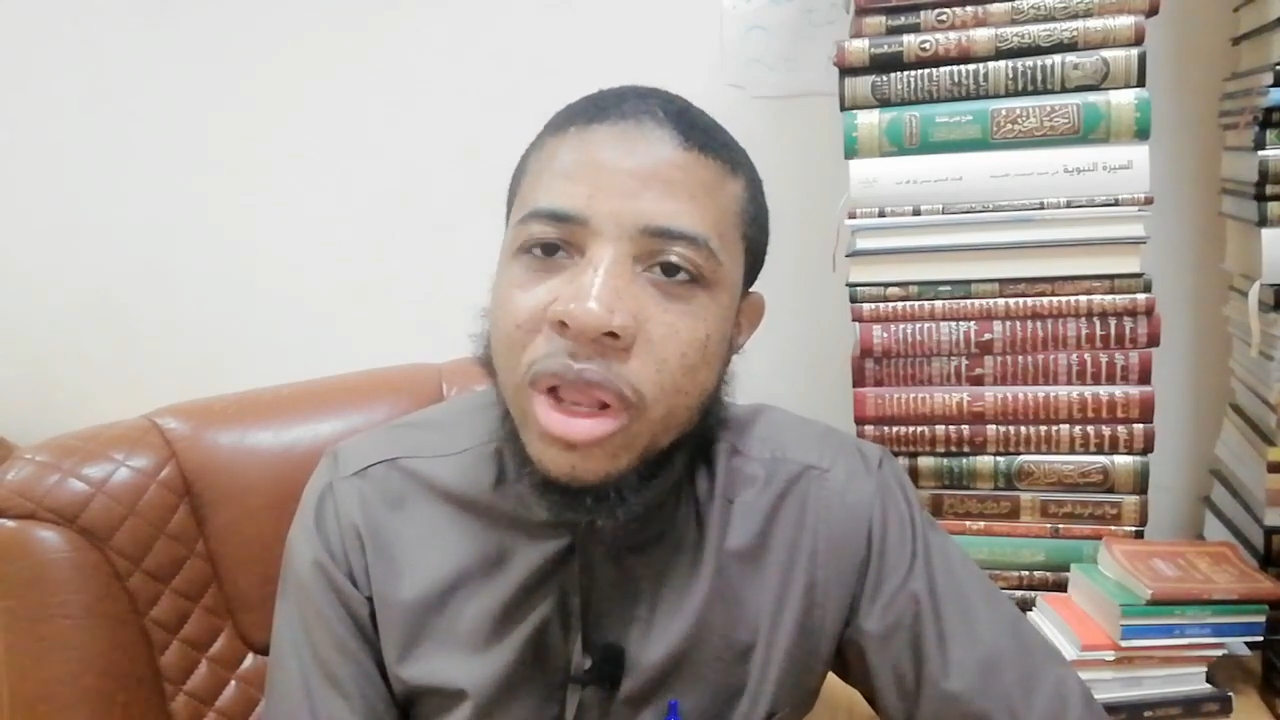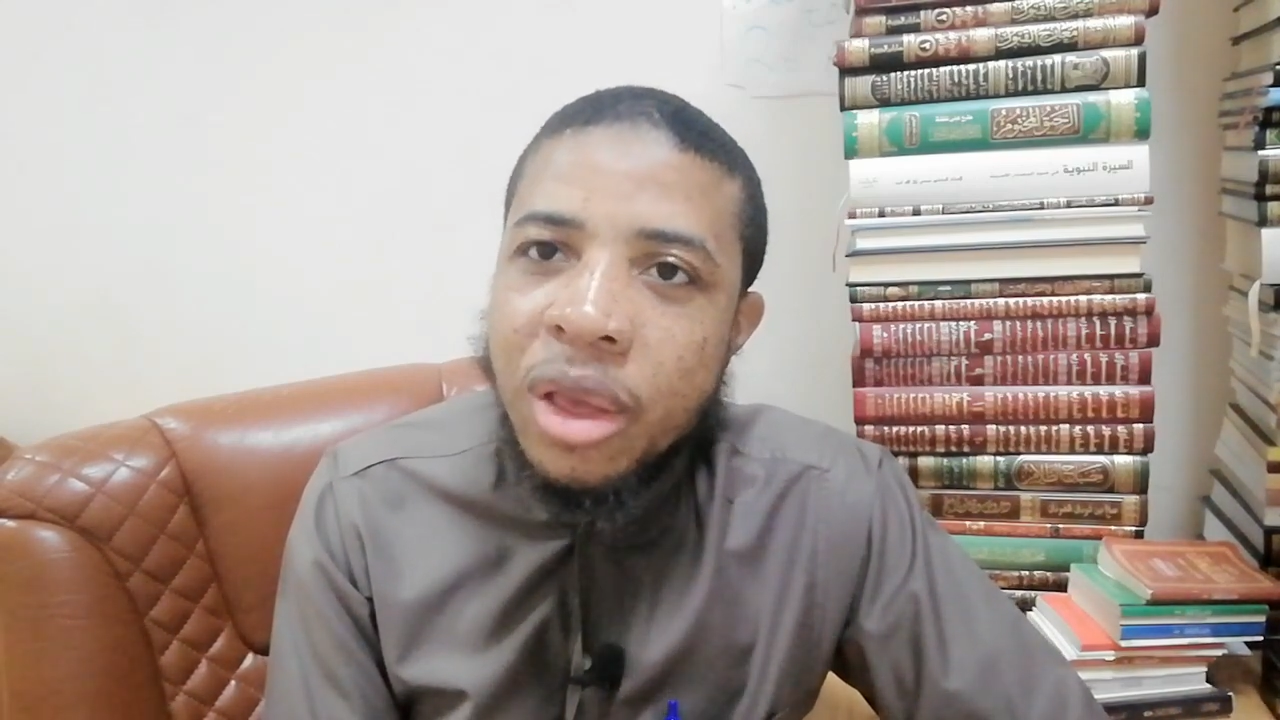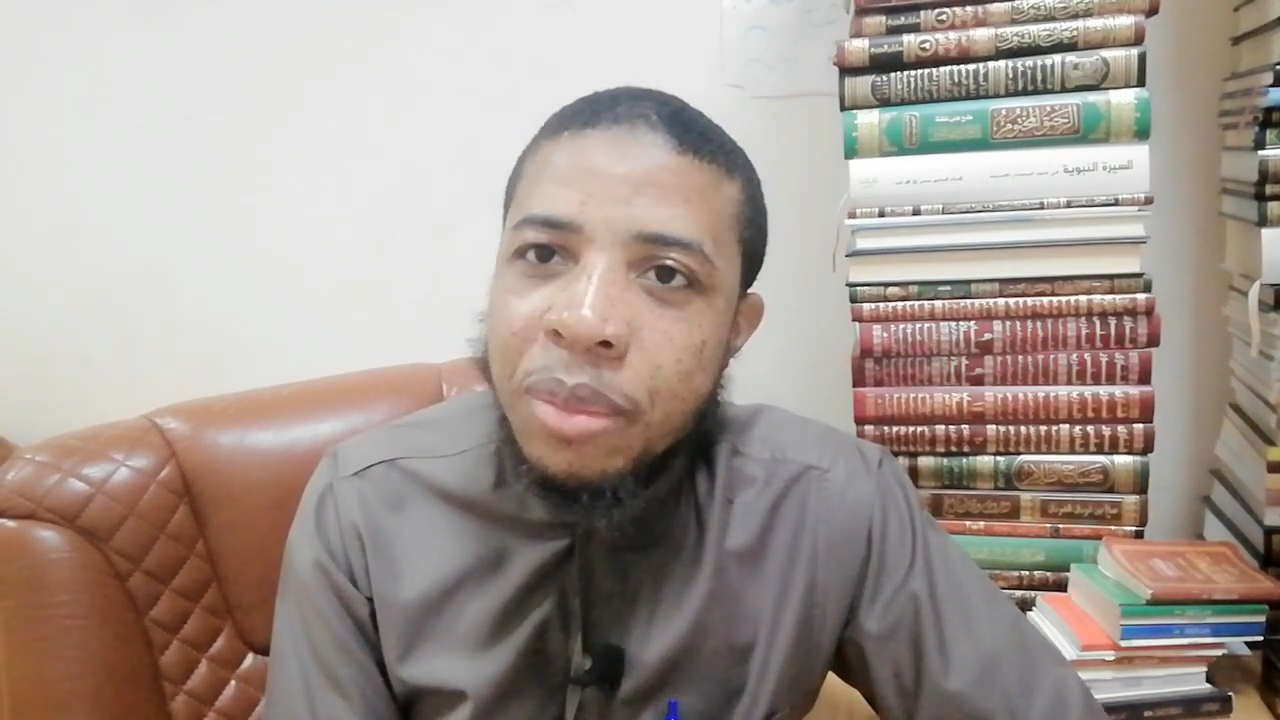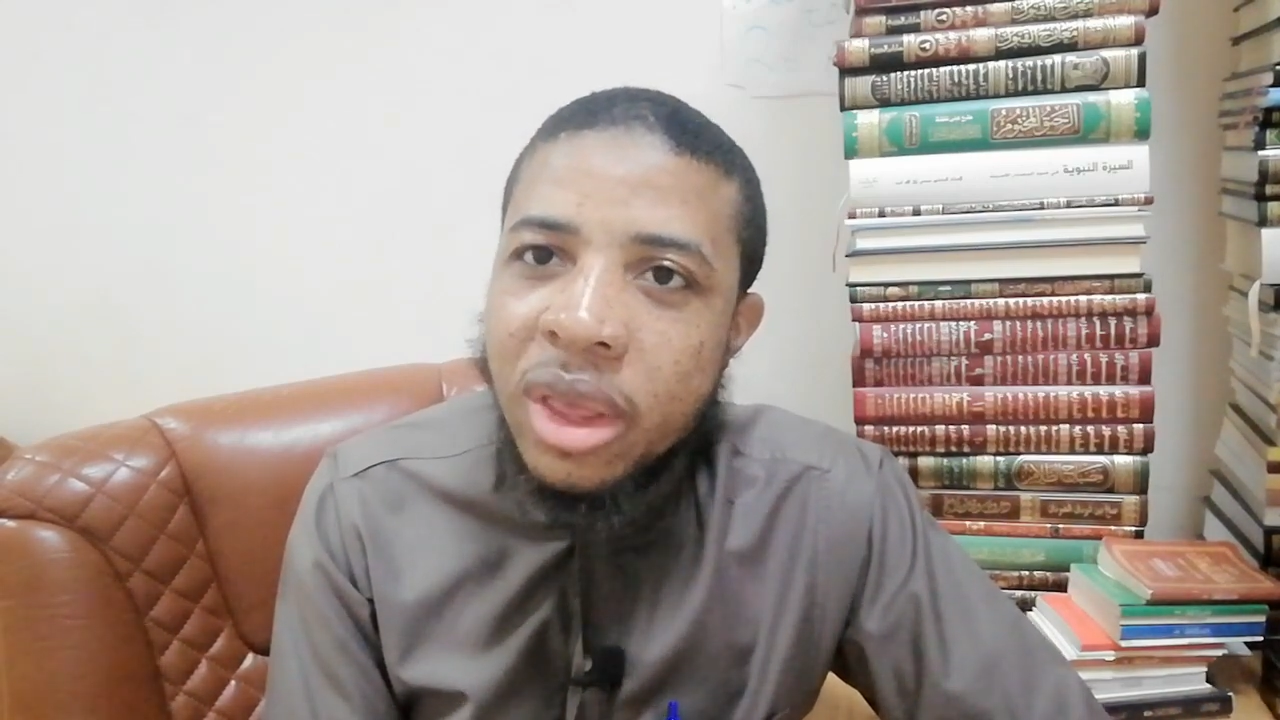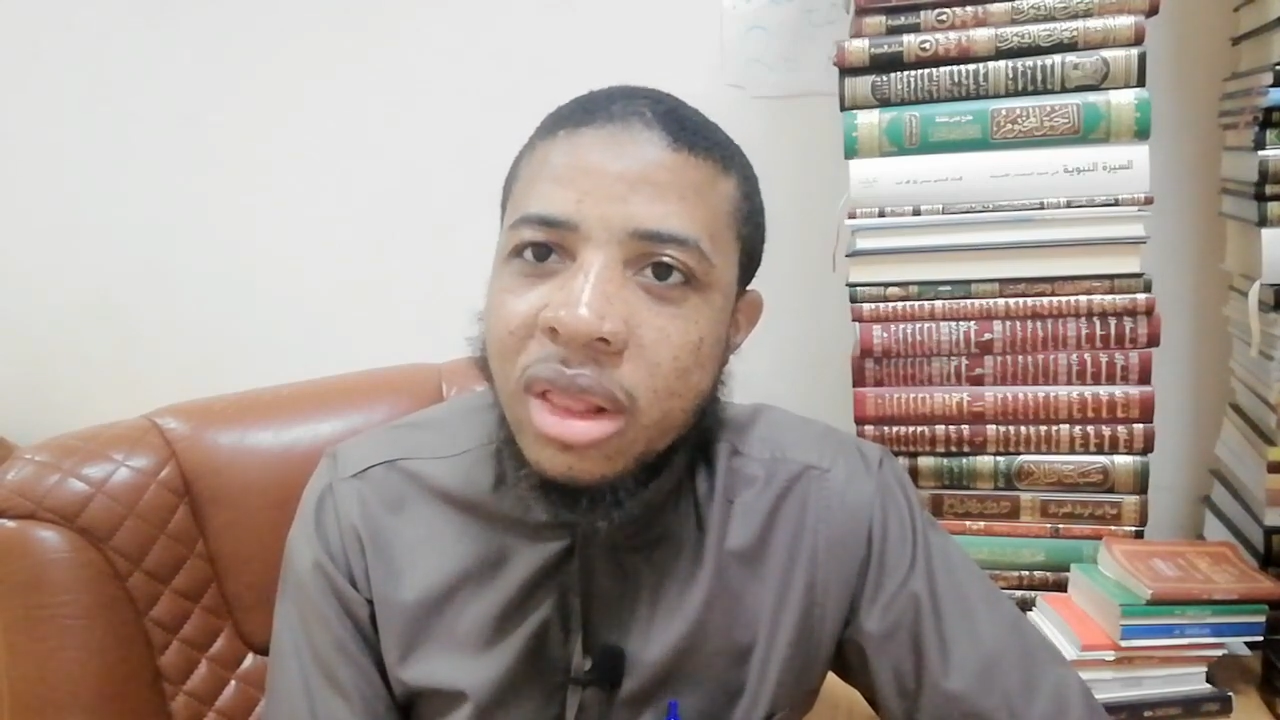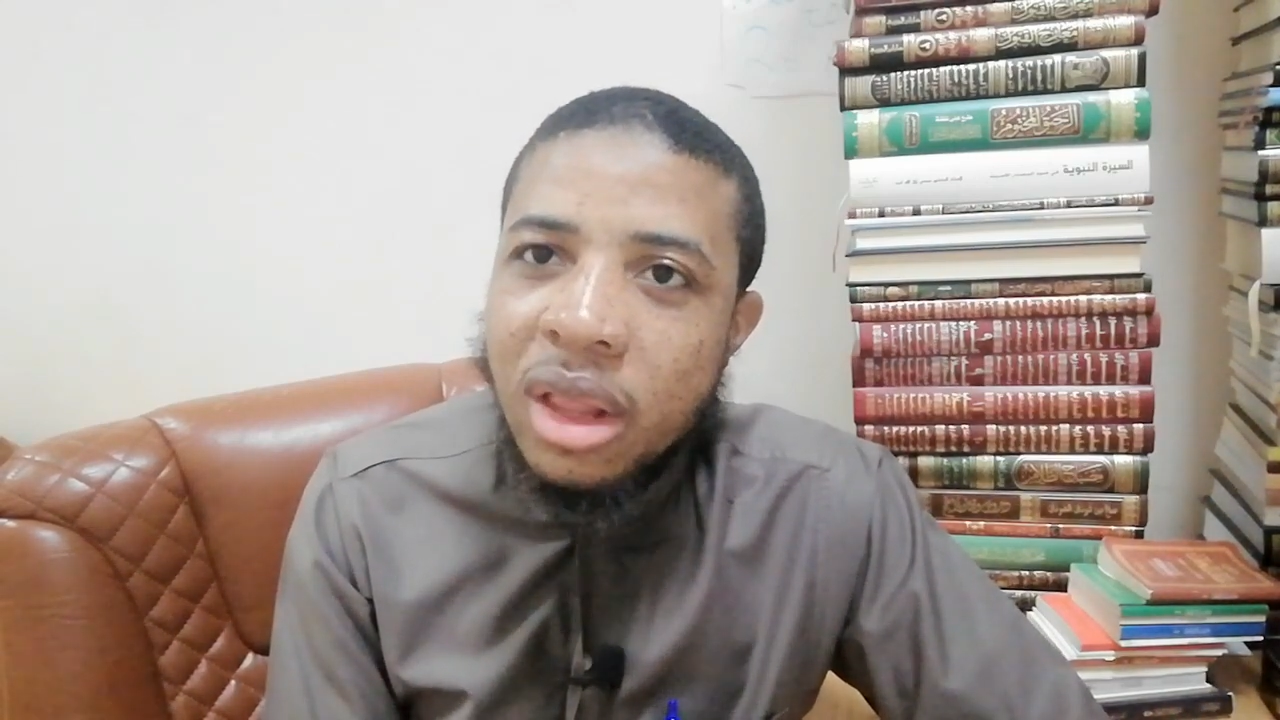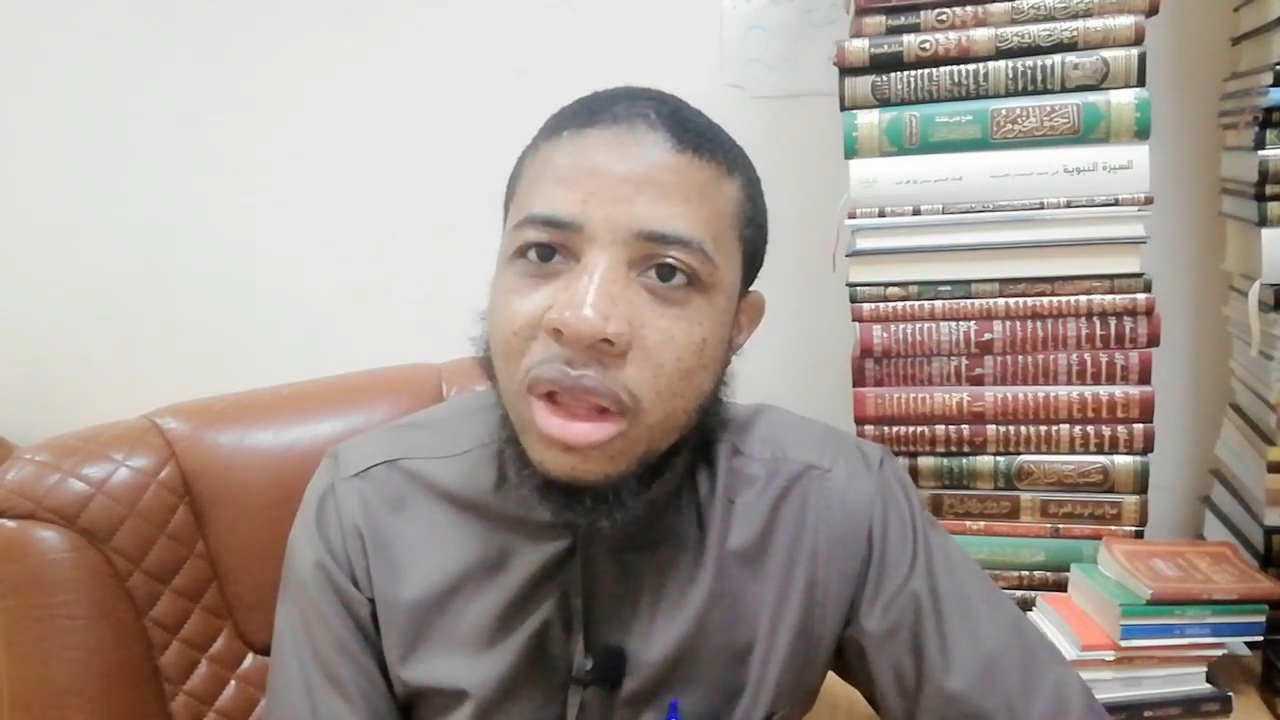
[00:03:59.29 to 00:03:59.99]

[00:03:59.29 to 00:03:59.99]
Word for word: they make